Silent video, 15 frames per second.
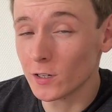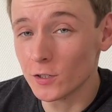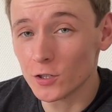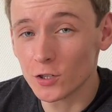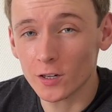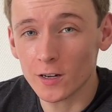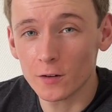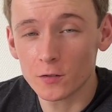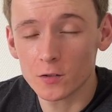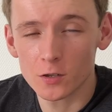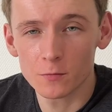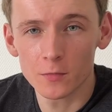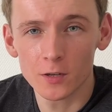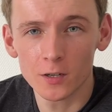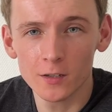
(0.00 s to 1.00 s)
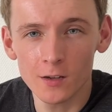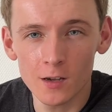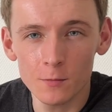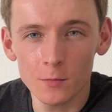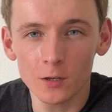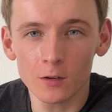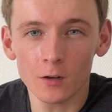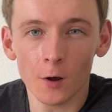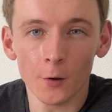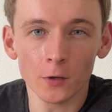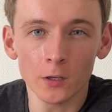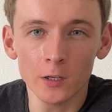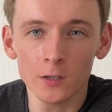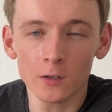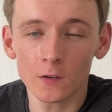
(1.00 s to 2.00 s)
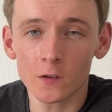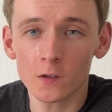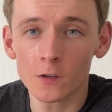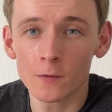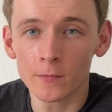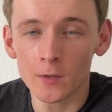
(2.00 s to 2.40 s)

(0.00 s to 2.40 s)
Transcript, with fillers: check out some gaming on Linux,